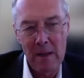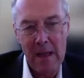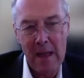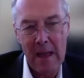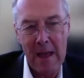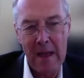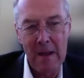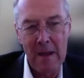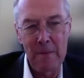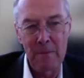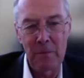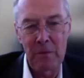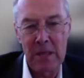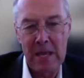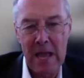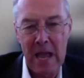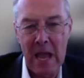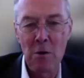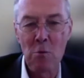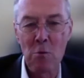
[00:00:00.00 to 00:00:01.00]
and the
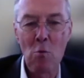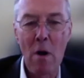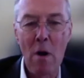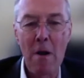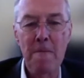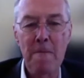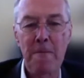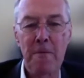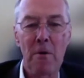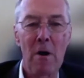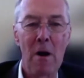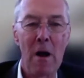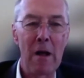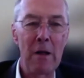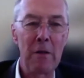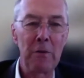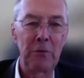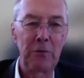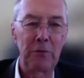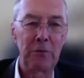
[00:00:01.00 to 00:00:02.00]
end run for
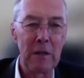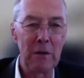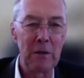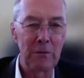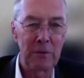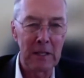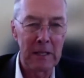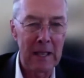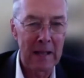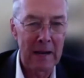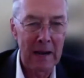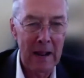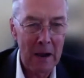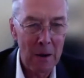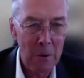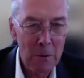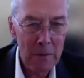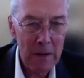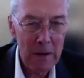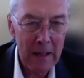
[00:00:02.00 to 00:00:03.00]
us is to get
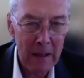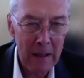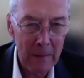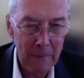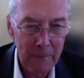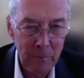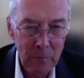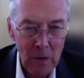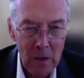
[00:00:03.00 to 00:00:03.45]
out and